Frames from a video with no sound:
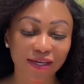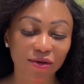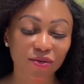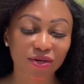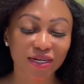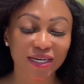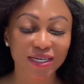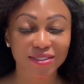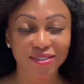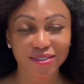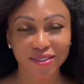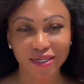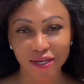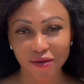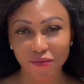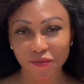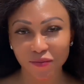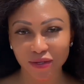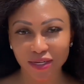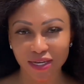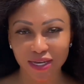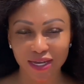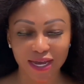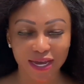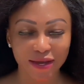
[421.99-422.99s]
When I say
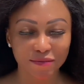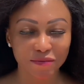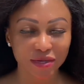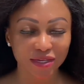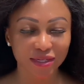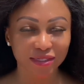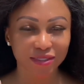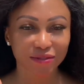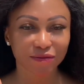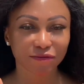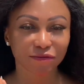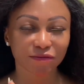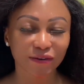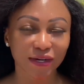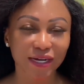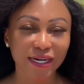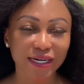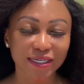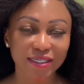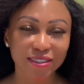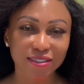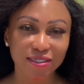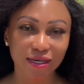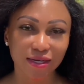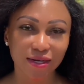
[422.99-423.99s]
play, I mean
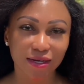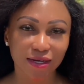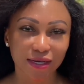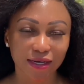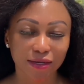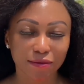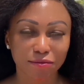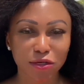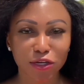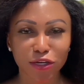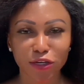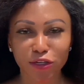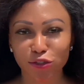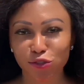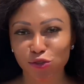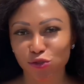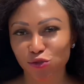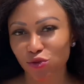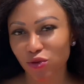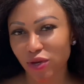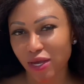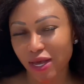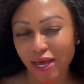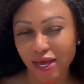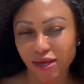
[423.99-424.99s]
find time
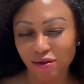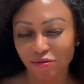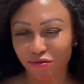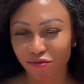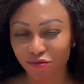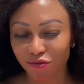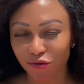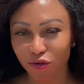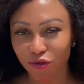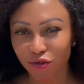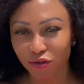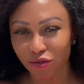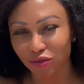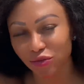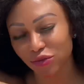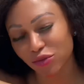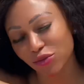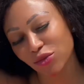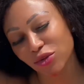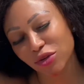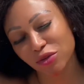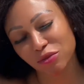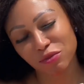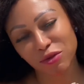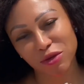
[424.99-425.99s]
to have fun
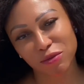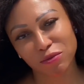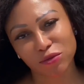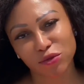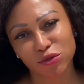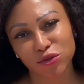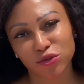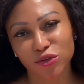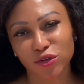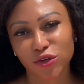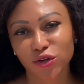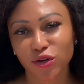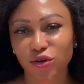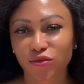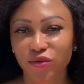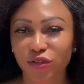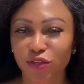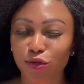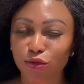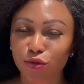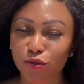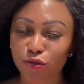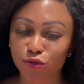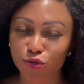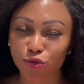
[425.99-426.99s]
with the people you love and
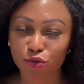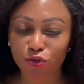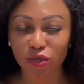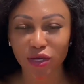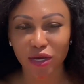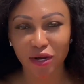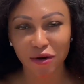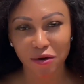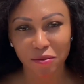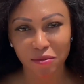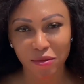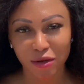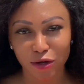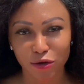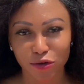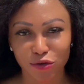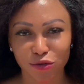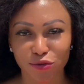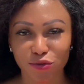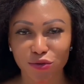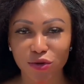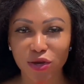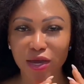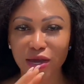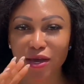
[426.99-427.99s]
those who care about
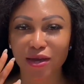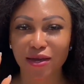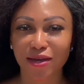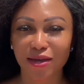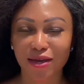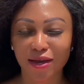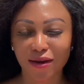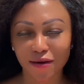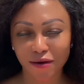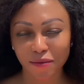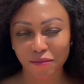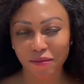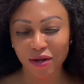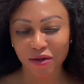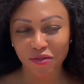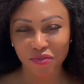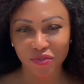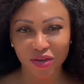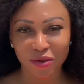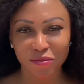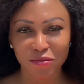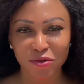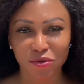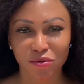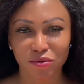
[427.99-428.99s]
you, care about
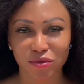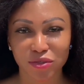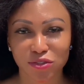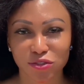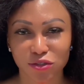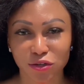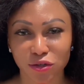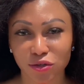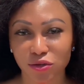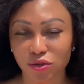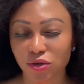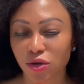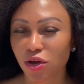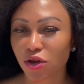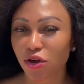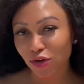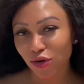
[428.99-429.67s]
them in return.